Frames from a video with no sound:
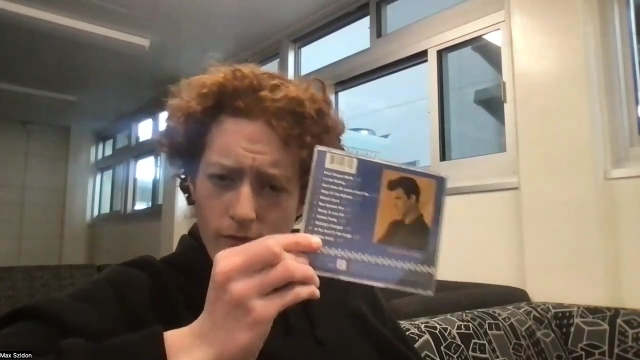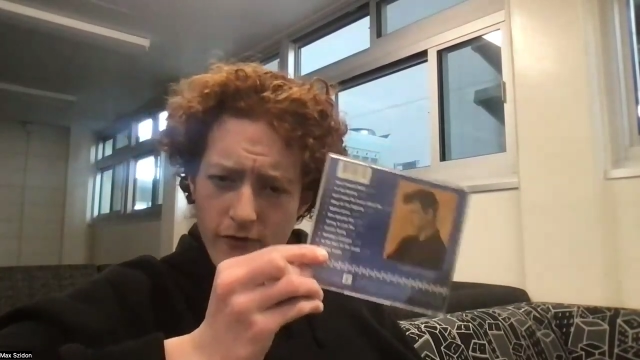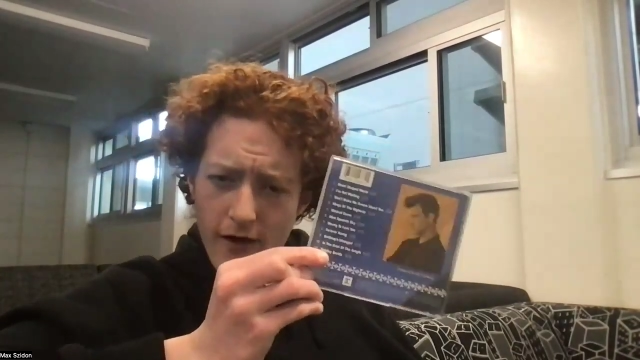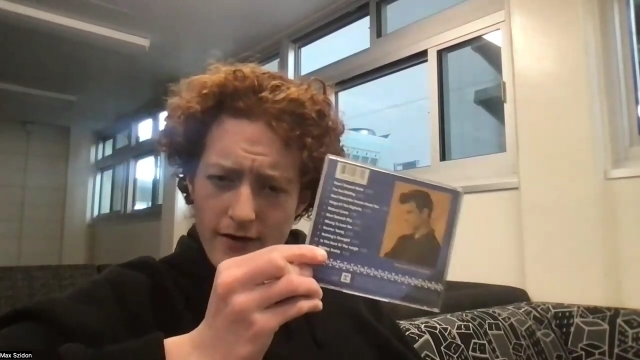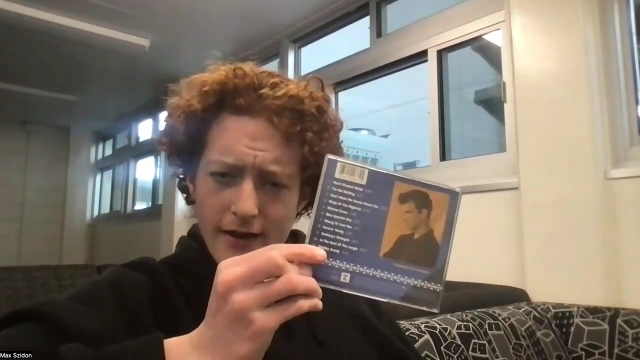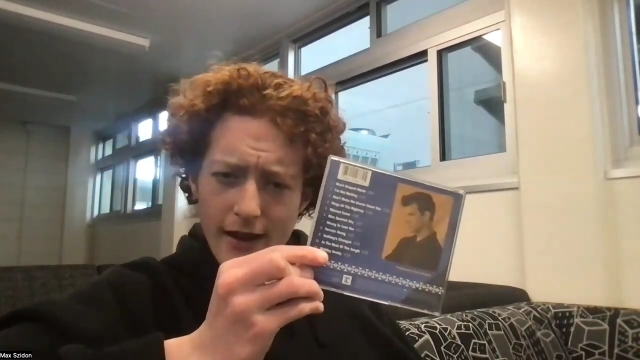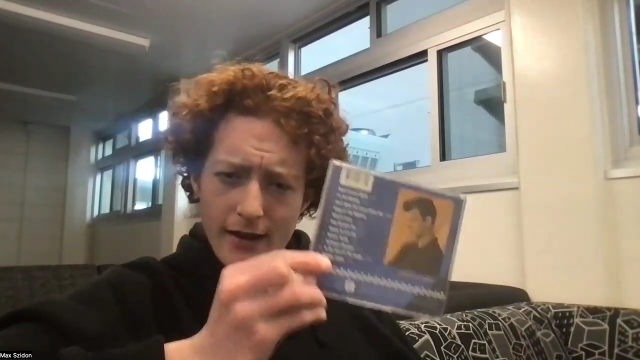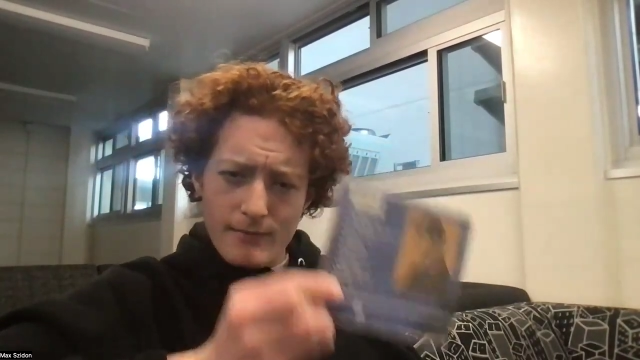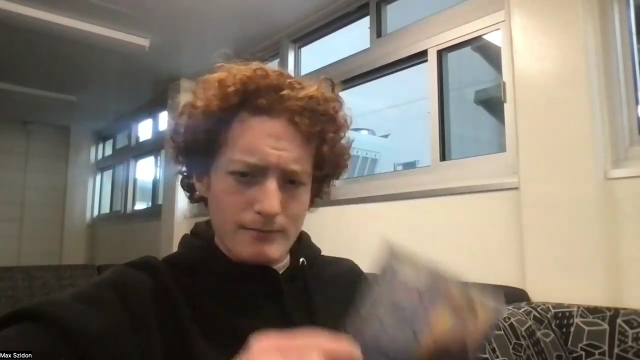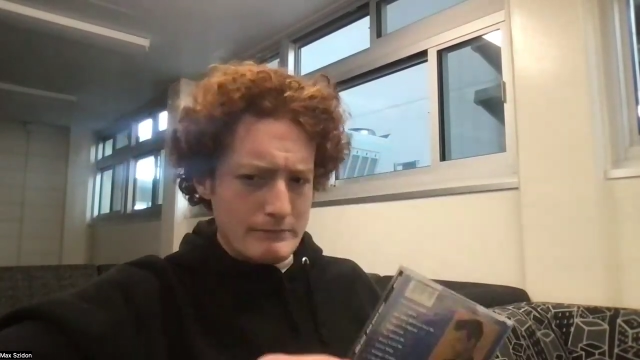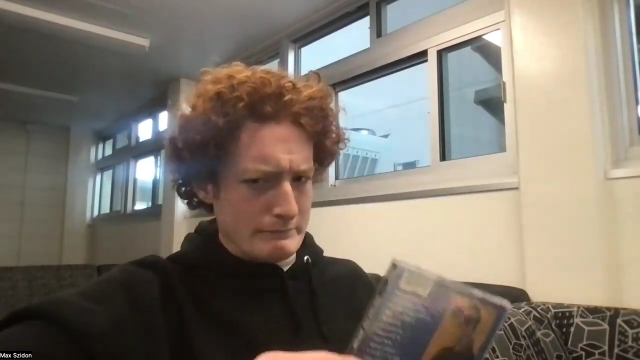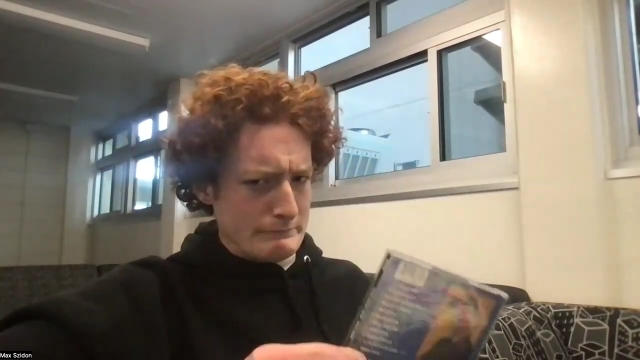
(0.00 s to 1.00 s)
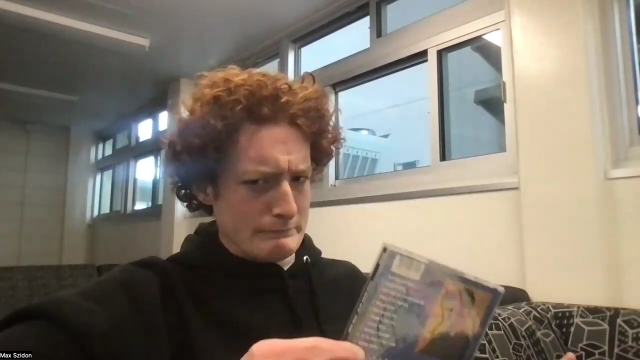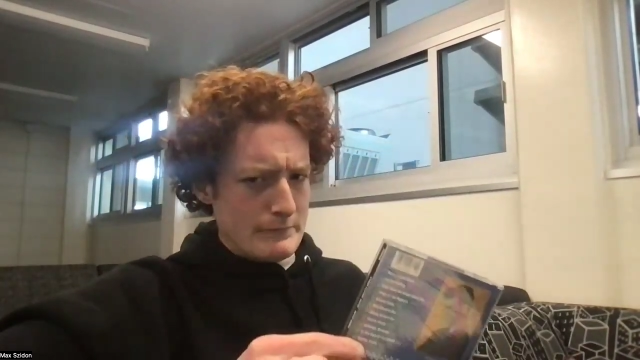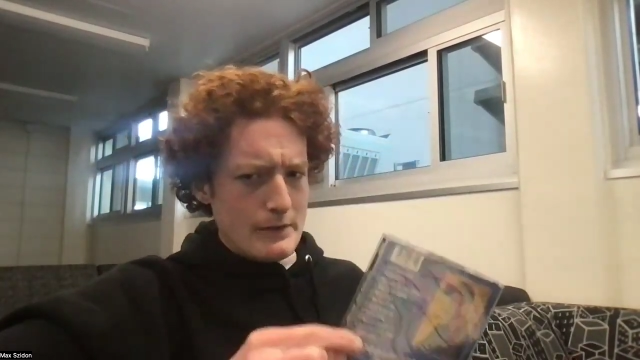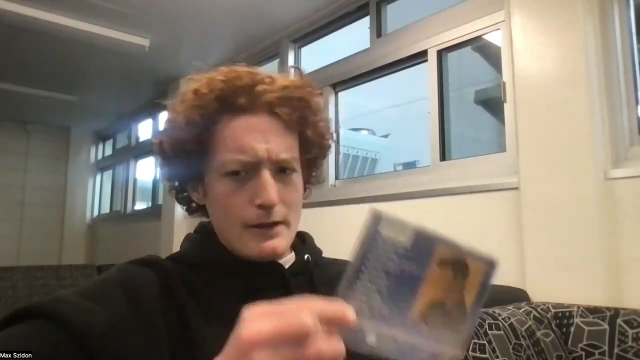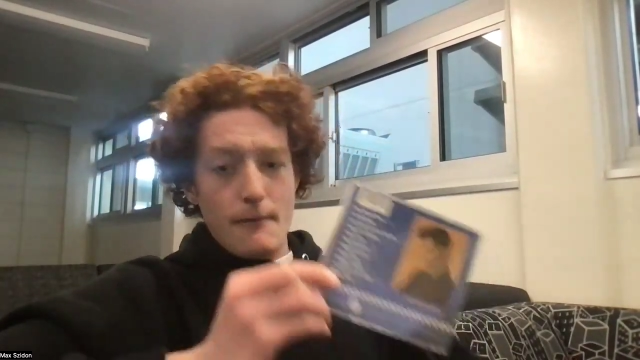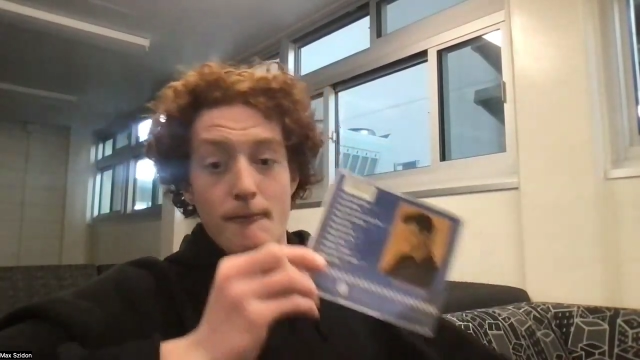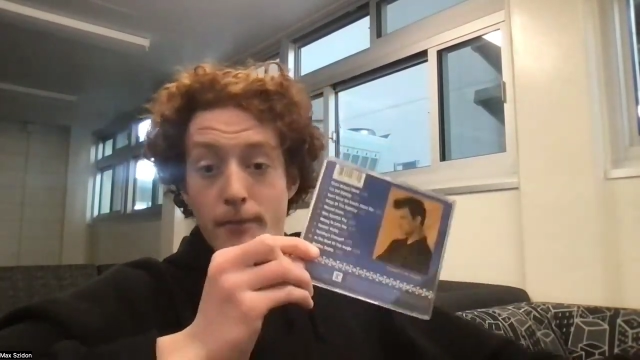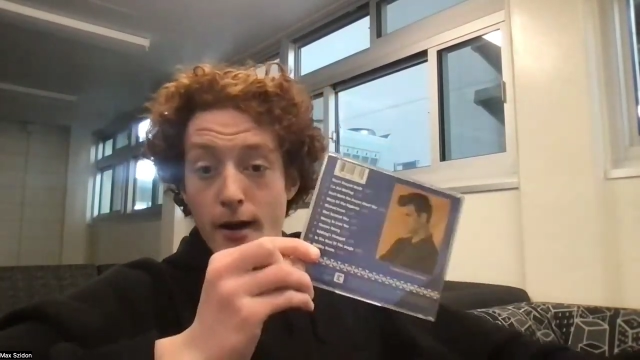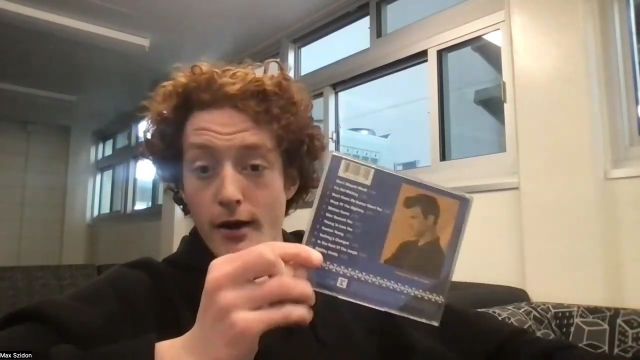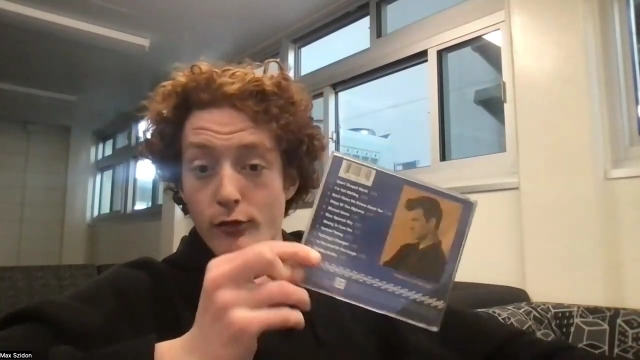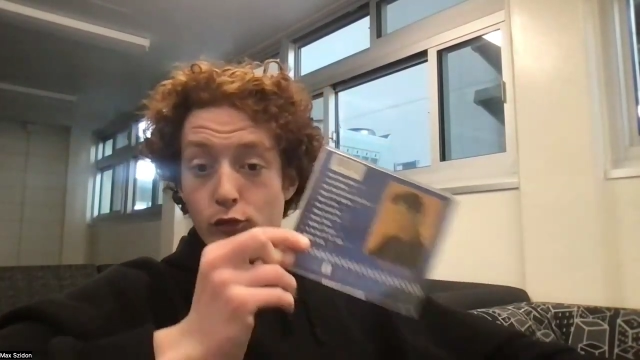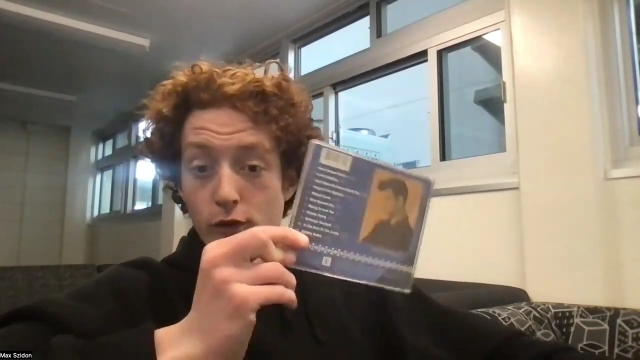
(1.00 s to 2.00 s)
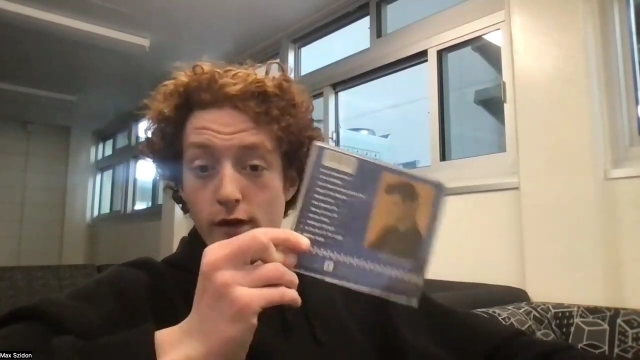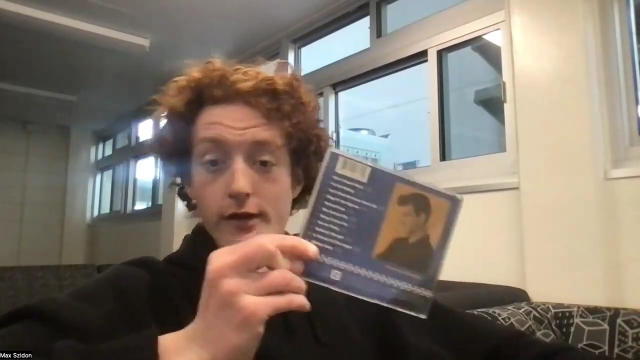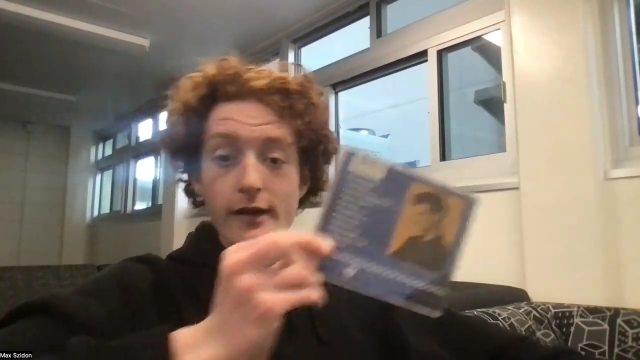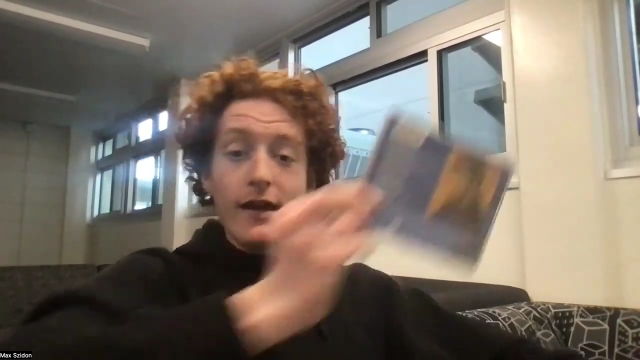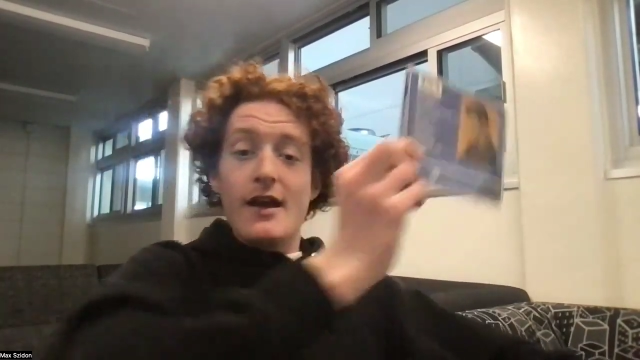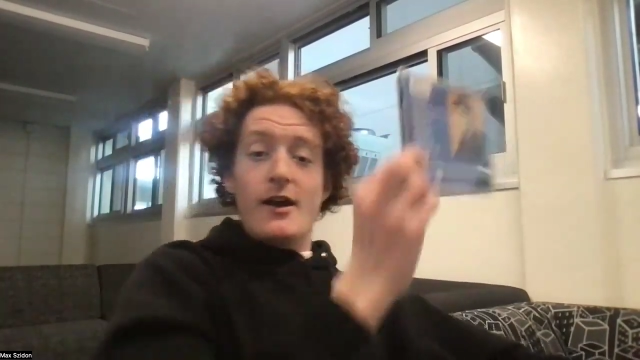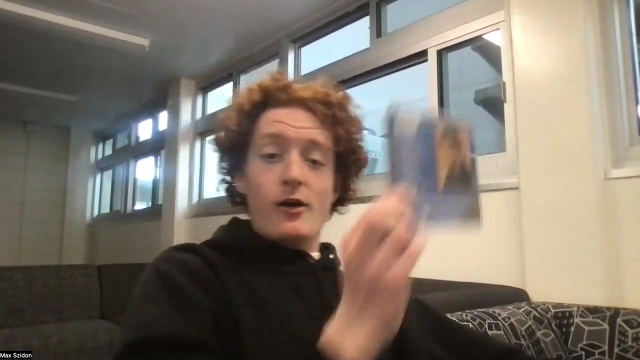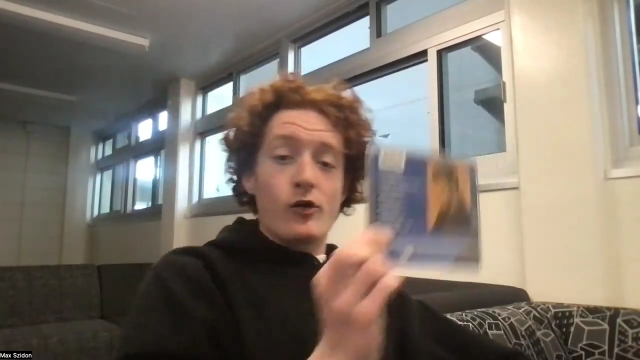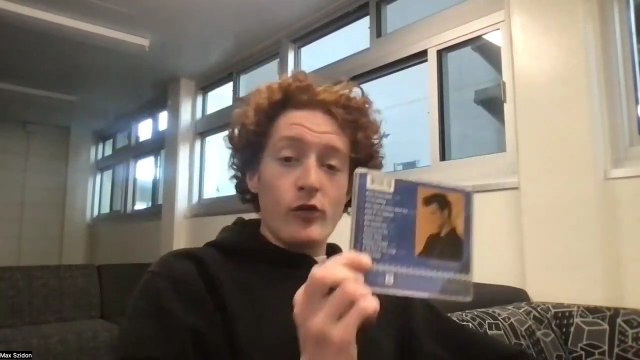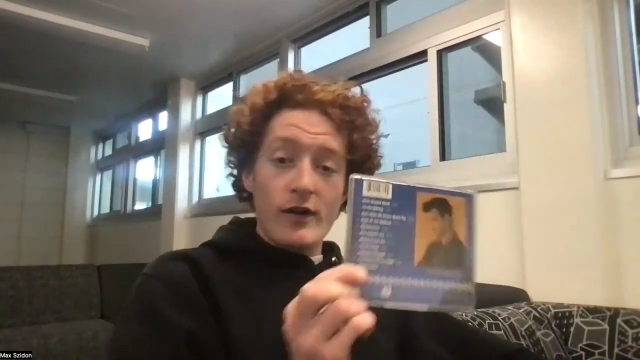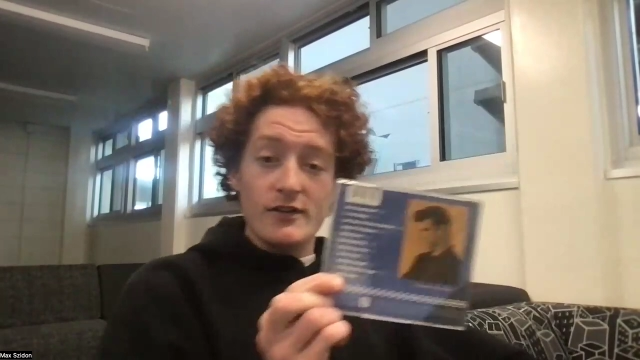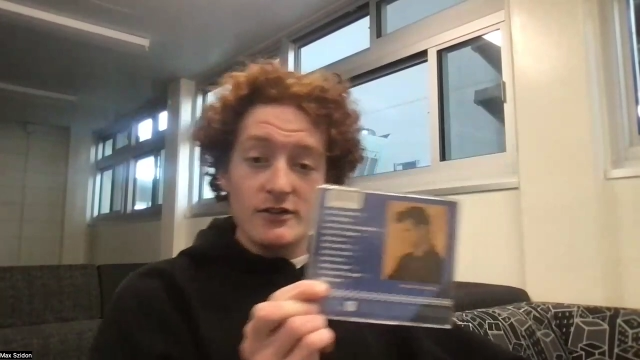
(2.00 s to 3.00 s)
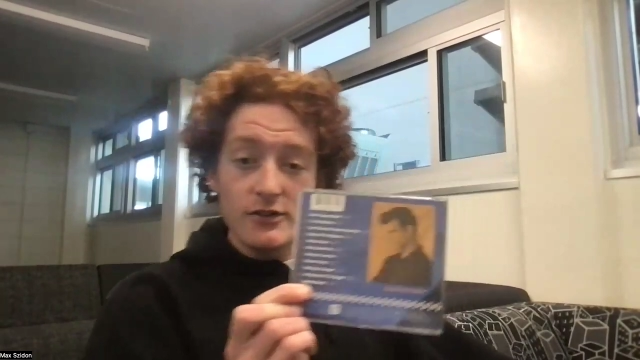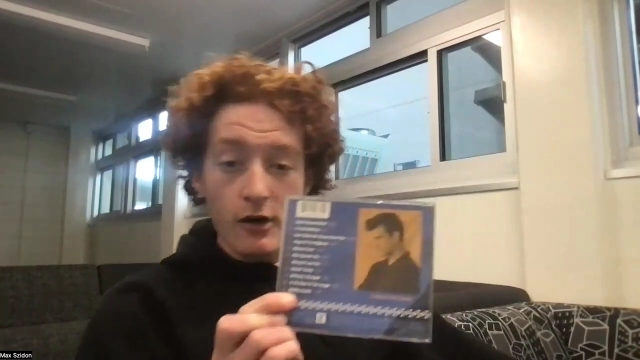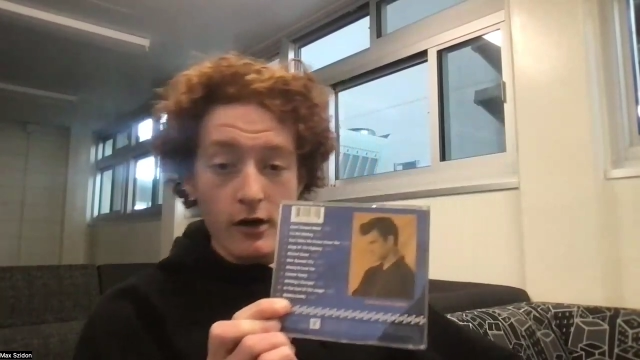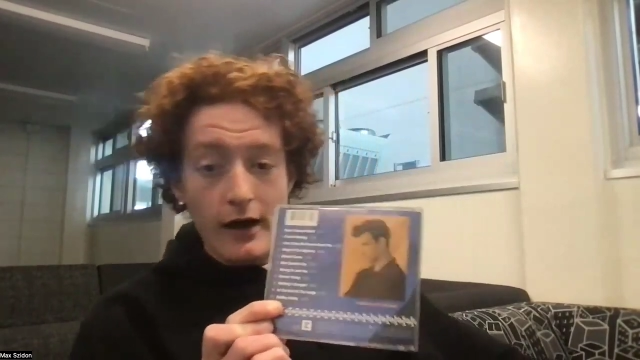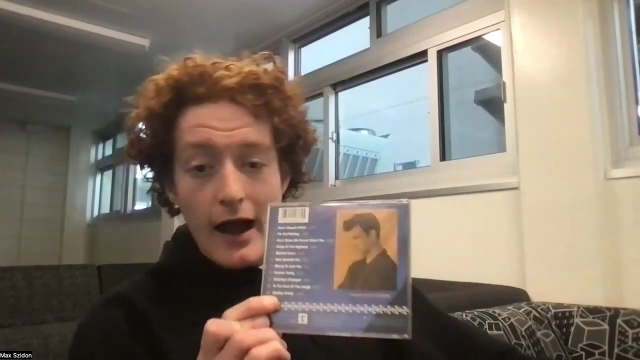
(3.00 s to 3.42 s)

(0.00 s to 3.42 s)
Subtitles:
Fun name, but really a great song.